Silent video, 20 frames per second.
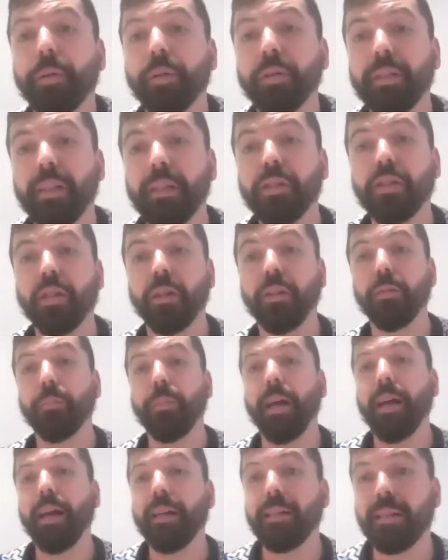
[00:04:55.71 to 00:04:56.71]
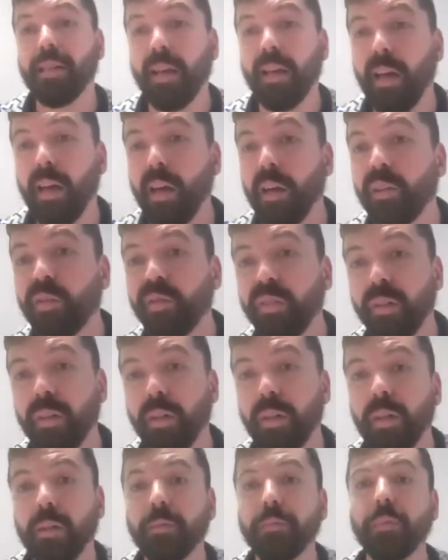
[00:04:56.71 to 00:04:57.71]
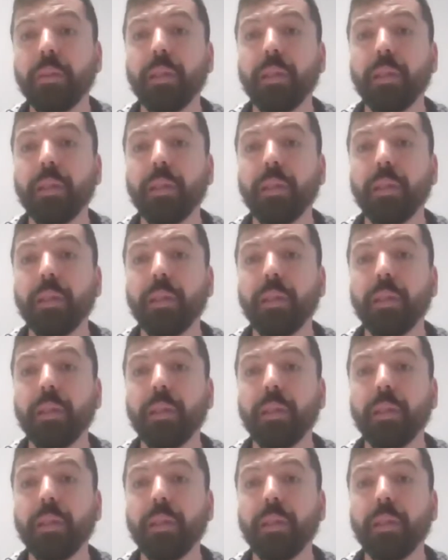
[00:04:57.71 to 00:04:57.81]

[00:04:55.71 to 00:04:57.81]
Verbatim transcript: position myself uh,